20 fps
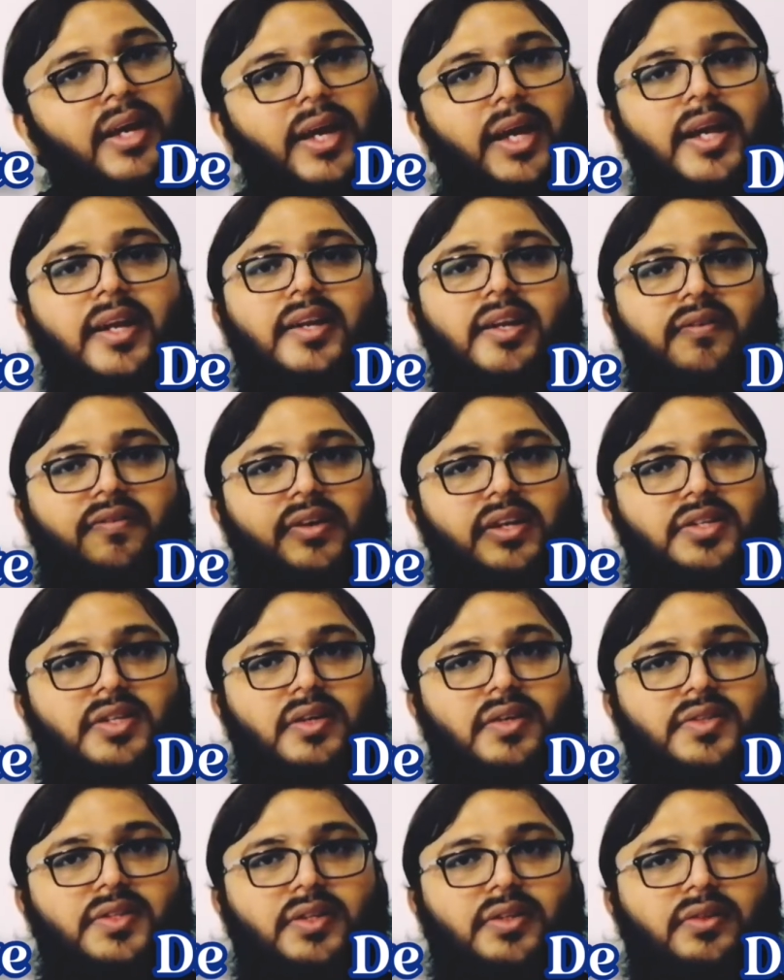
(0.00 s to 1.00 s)
Indefinite
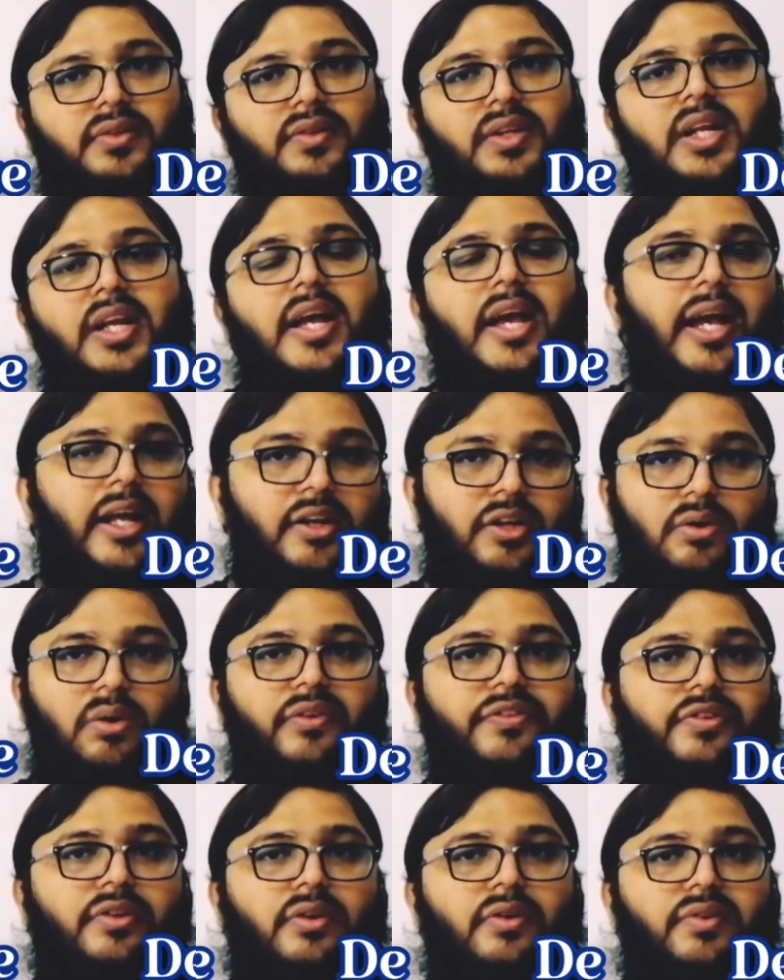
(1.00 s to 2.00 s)
article. And you
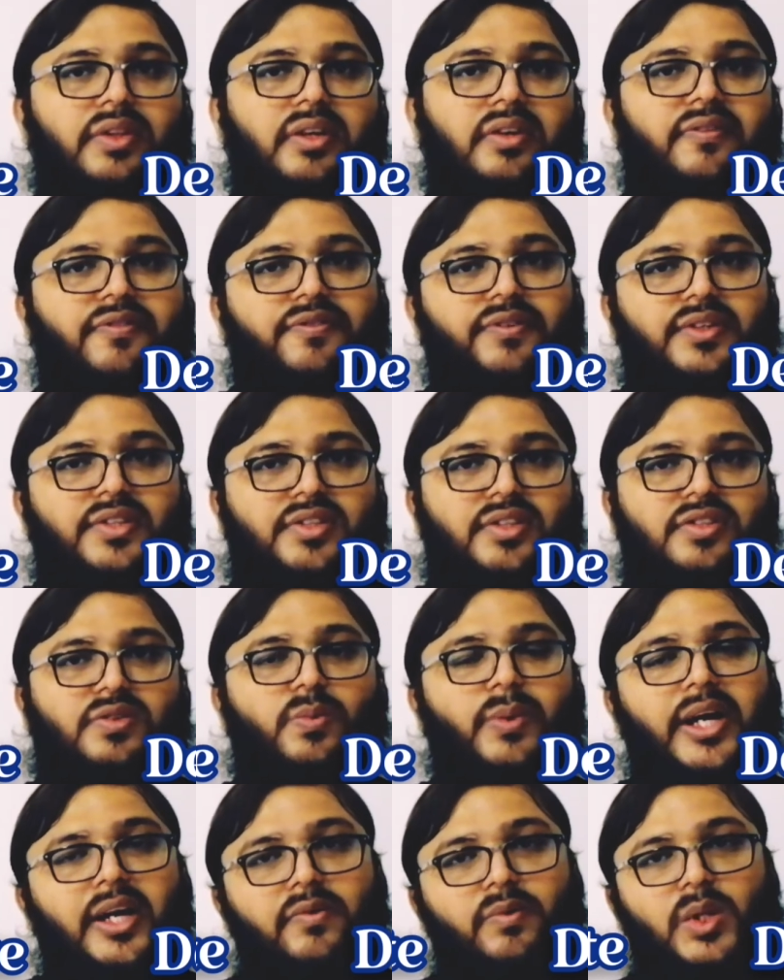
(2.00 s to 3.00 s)
also know the differences
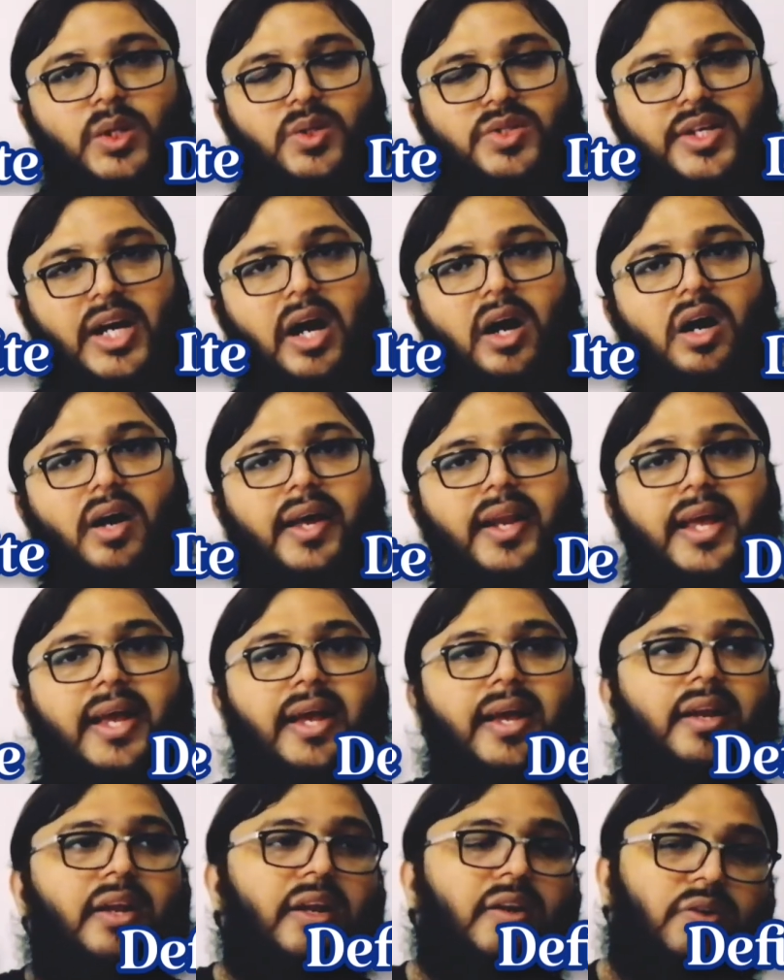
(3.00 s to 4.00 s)
where we use are and
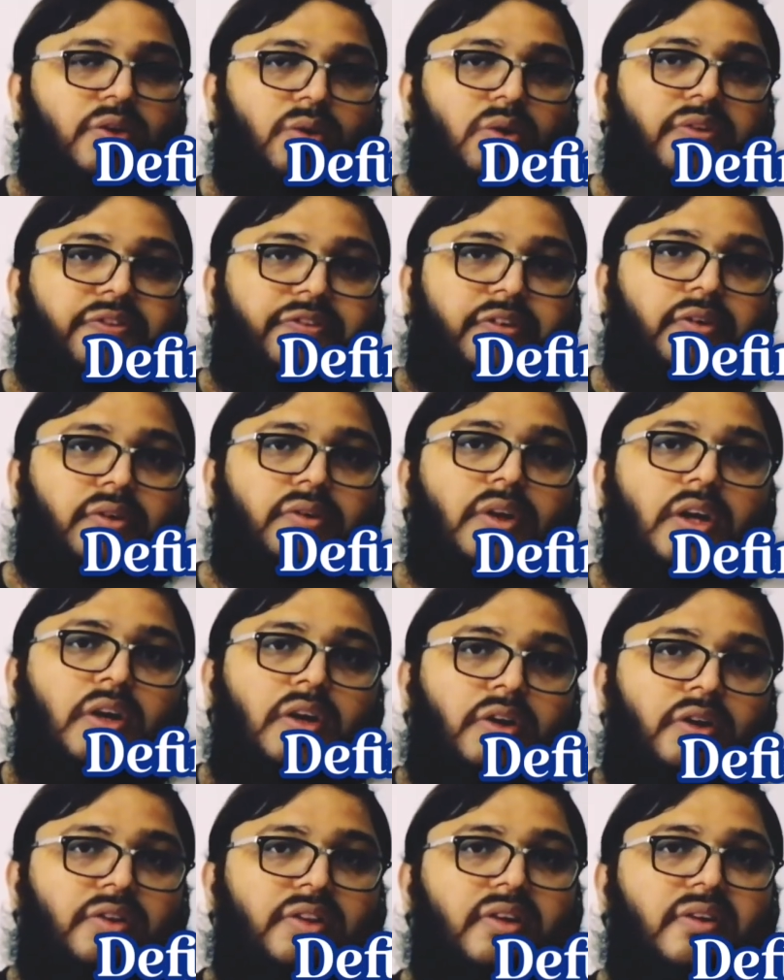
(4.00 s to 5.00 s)
an, and you also
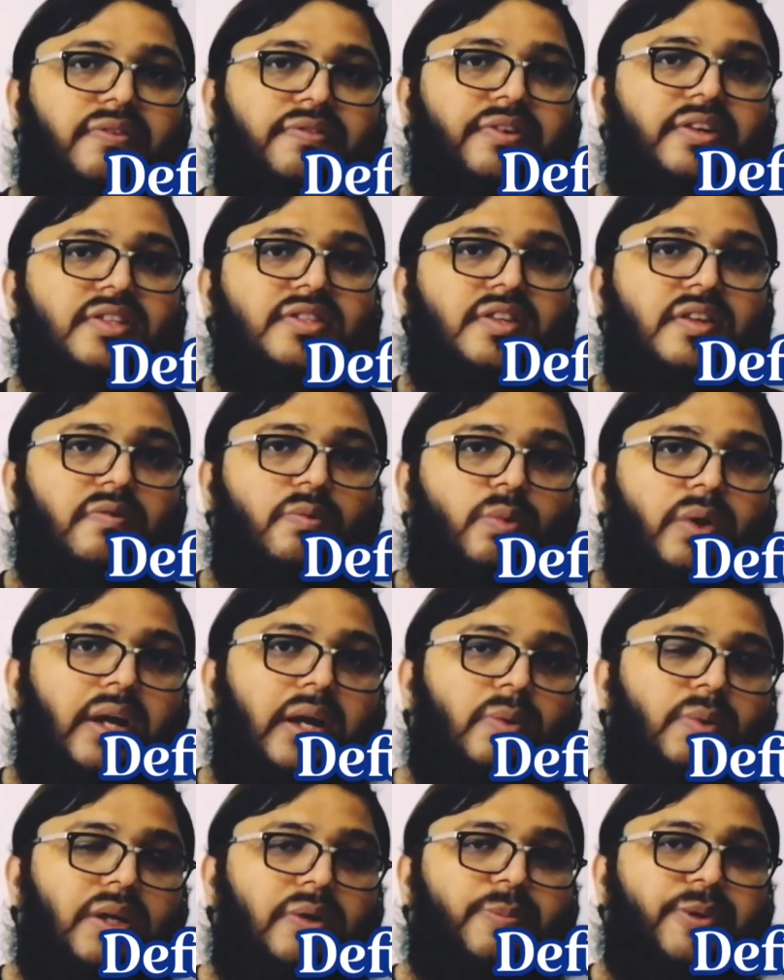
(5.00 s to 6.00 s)
know the difference where
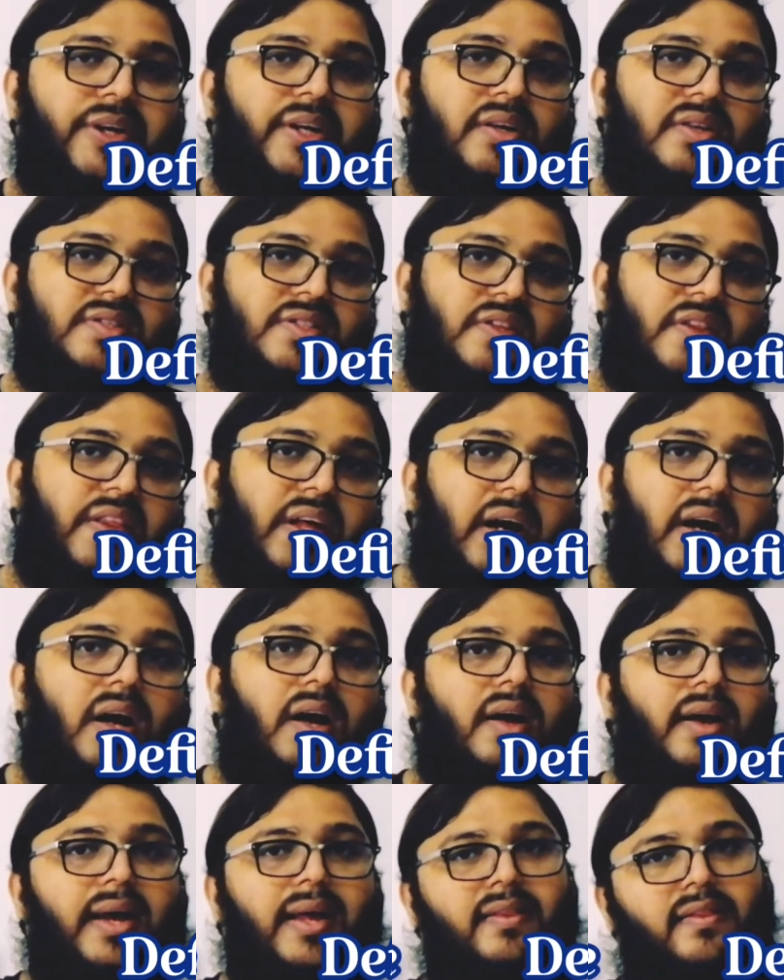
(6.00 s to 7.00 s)
we pronounce the
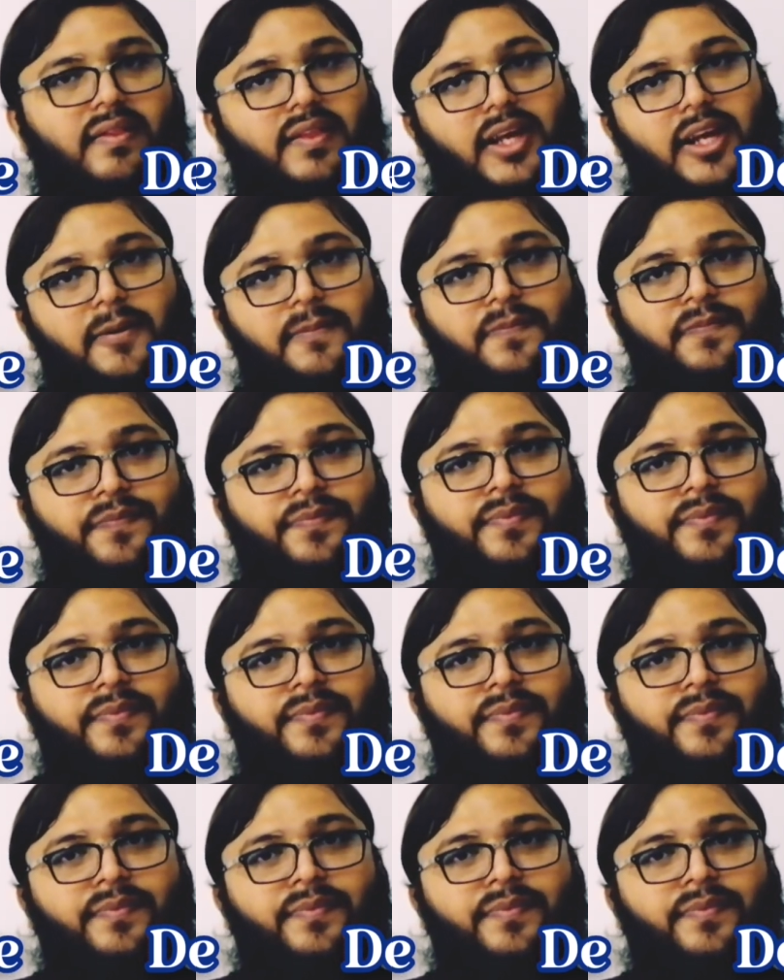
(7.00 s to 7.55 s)
and the.